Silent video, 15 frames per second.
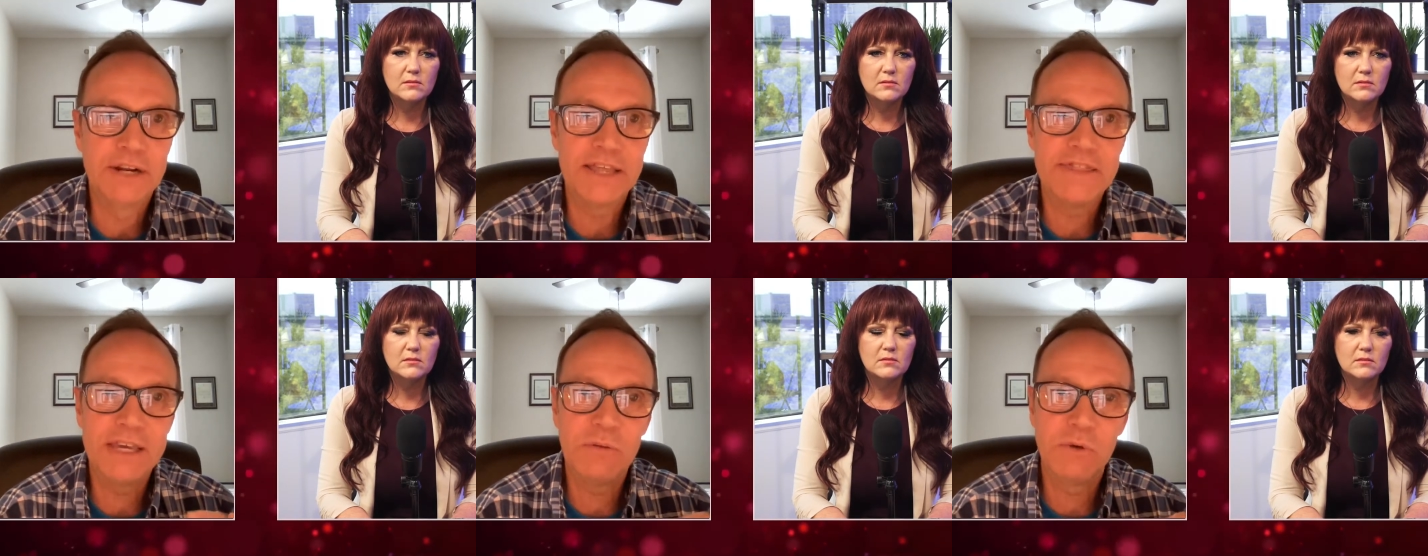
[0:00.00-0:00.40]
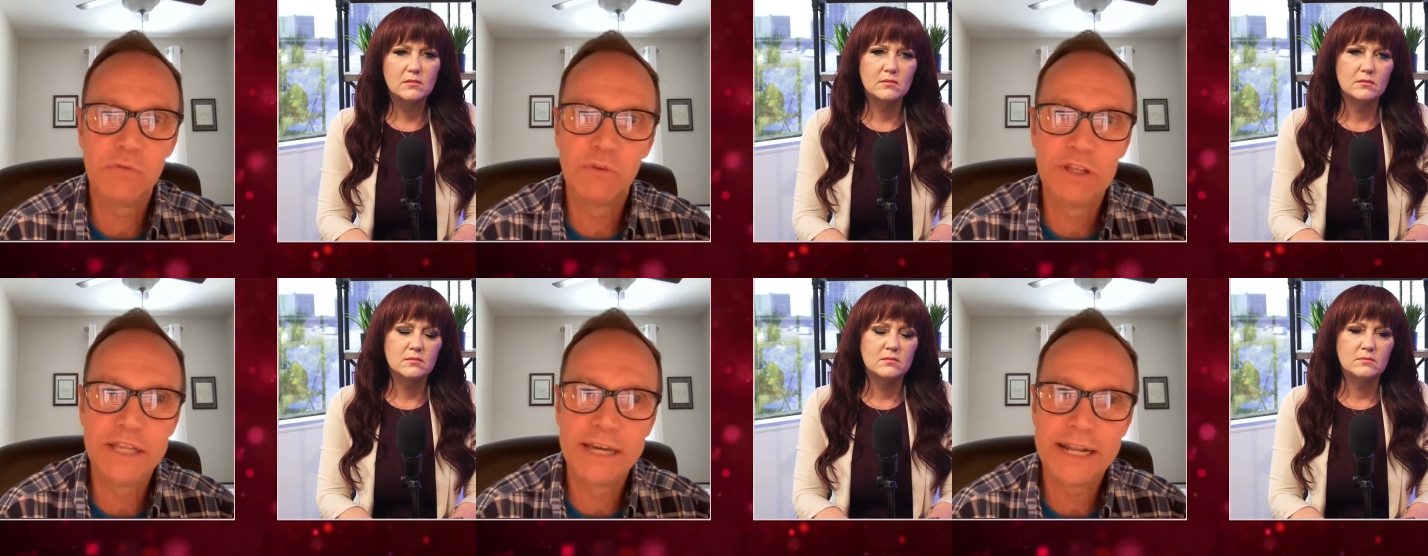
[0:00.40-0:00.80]
Speaker 1: But I think we
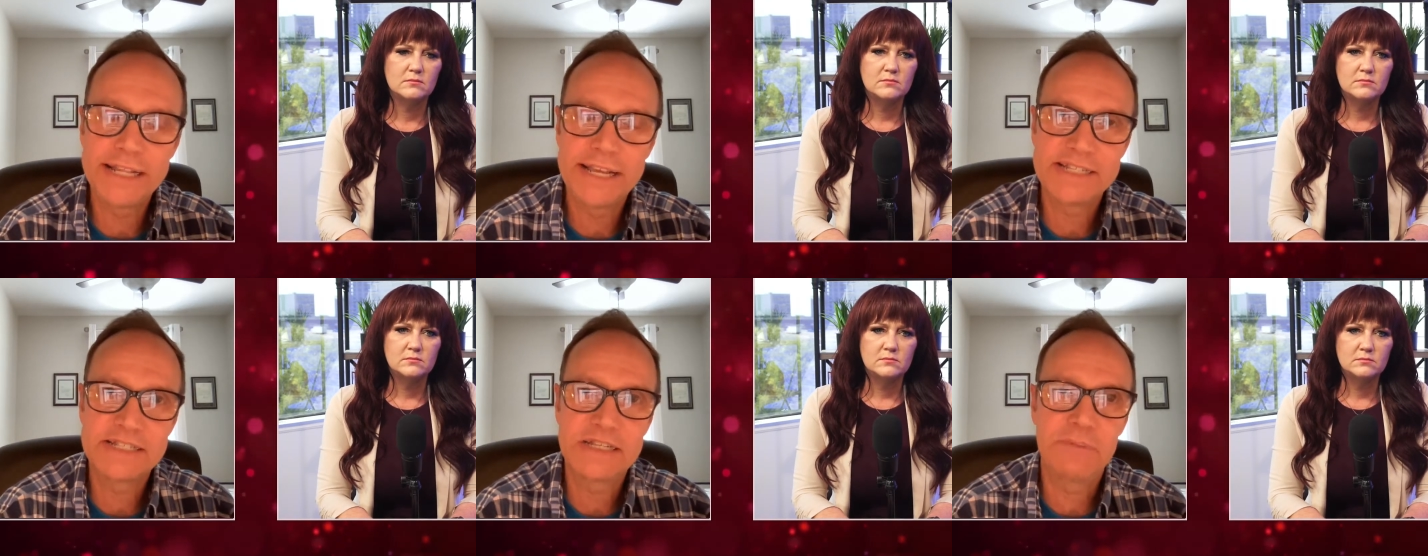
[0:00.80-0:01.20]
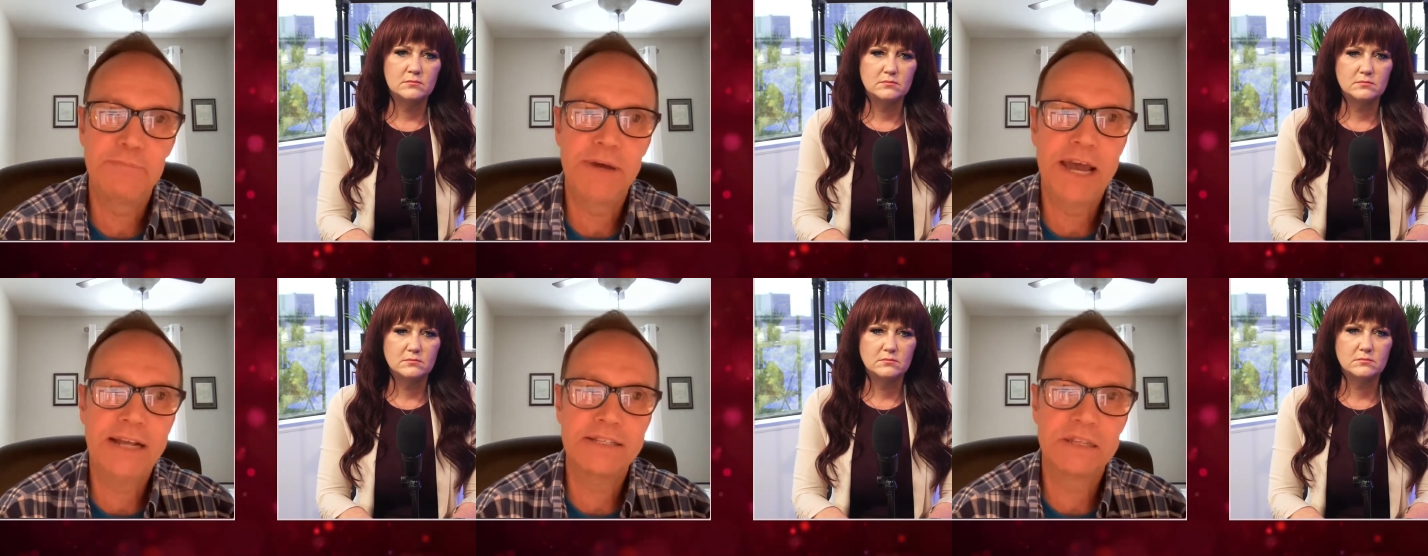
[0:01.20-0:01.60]
really got to take a
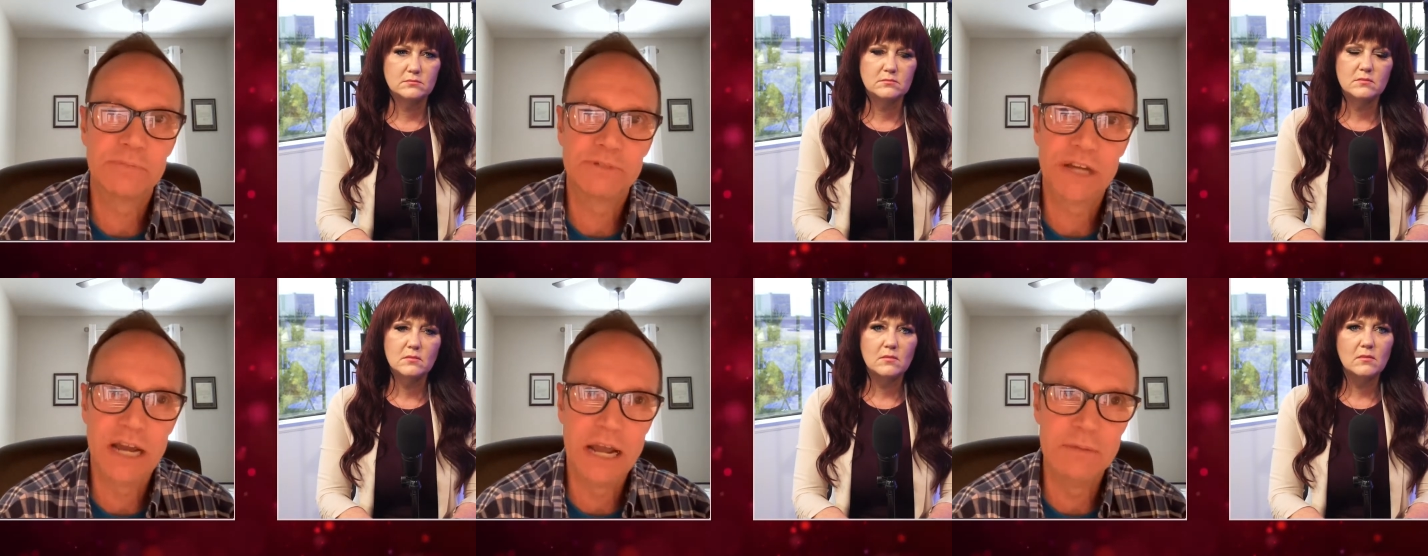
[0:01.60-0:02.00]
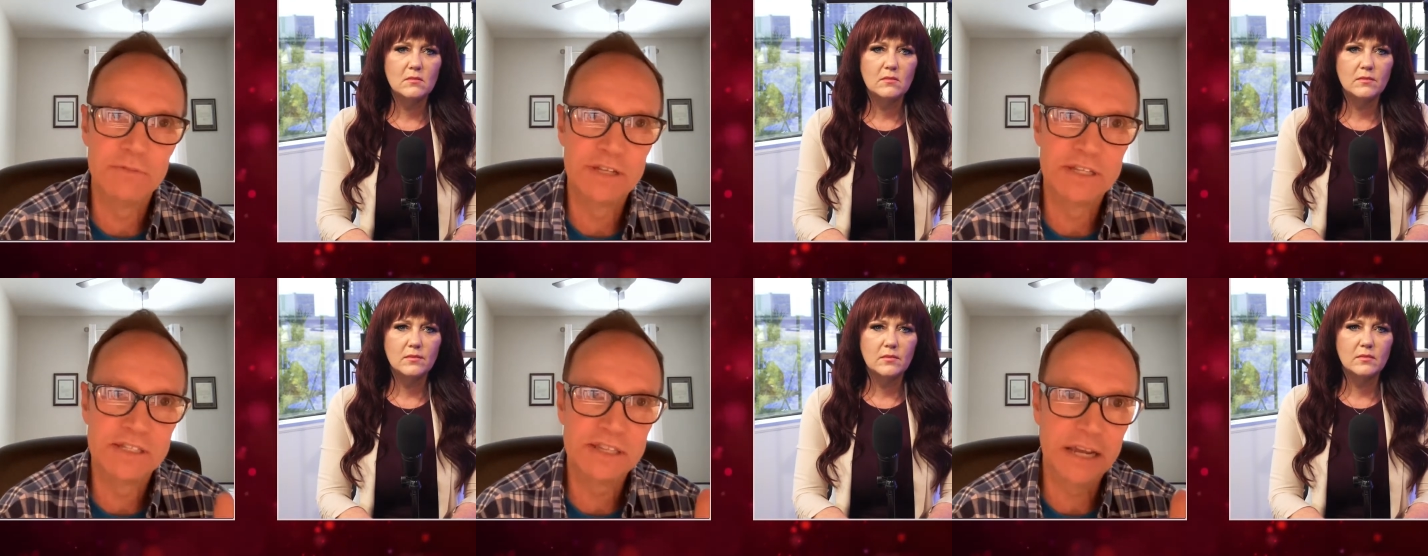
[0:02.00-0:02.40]
step back
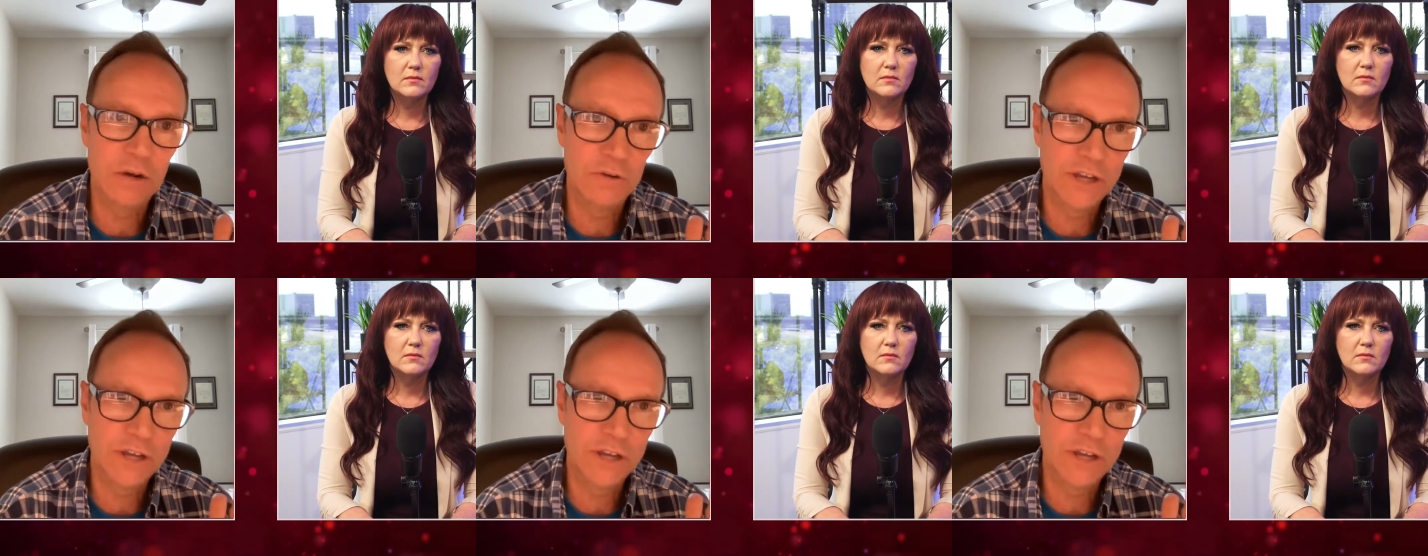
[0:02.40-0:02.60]
sometimes and say,